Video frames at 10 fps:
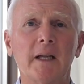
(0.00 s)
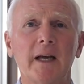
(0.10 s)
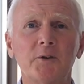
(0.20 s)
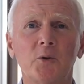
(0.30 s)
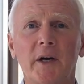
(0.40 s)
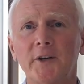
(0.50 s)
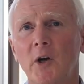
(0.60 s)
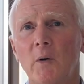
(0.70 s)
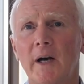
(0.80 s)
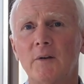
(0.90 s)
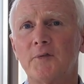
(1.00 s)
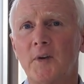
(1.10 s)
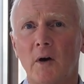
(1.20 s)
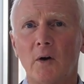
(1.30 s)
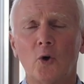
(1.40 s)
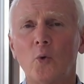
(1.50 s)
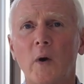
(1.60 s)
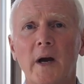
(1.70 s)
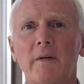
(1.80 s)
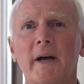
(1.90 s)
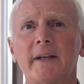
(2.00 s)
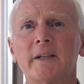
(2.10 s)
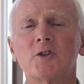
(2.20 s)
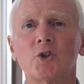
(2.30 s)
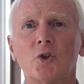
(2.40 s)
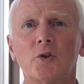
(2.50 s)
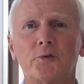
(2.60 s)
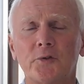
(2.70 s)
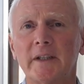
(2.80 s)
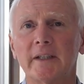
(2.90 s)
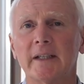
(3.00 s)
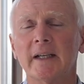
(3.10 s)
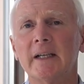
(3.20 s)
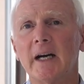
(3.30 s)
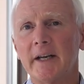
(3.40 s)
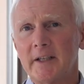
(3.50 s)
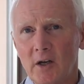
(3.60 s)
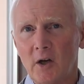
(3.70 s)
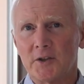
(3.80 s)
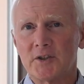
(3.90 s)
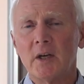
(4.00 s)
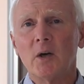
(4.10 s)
how do I know how far or where I can talk freely? I can't.